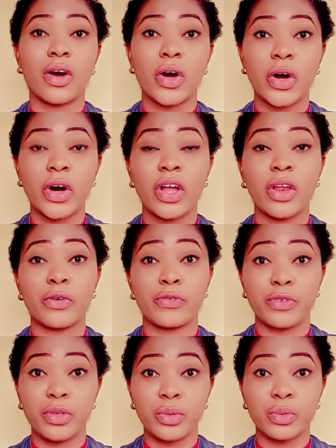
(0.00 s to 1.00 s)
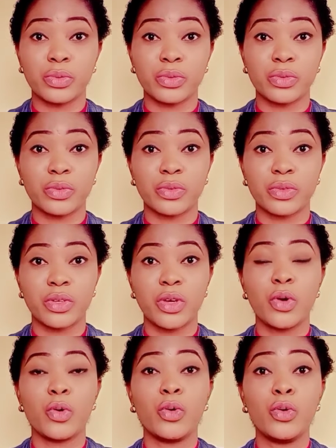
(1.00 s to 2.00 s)
all of you.
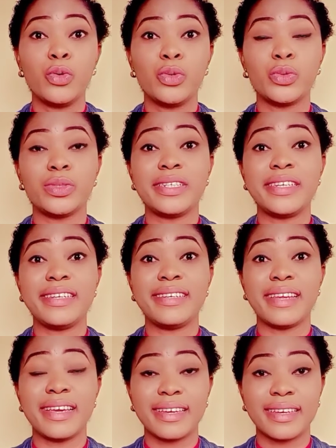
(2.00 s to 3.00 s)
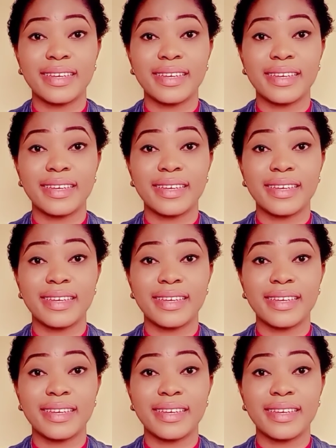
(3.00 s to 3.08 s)
Unu niile.